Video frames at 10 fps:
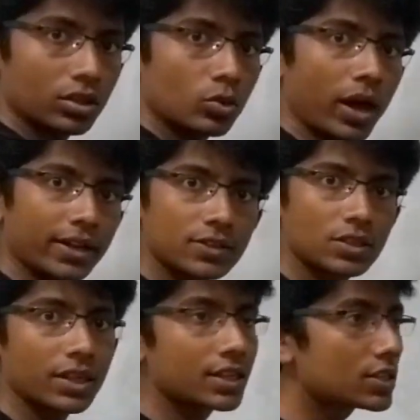the two
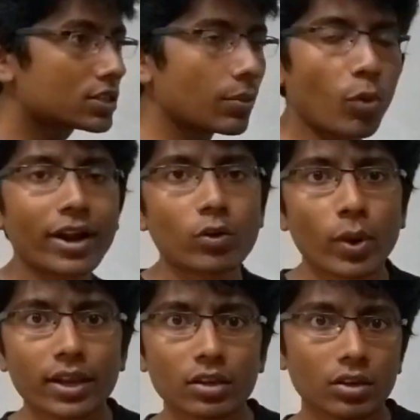arrays is the point
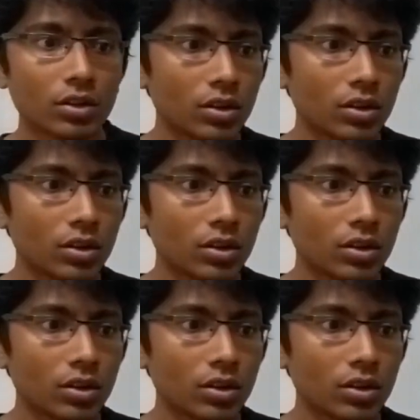when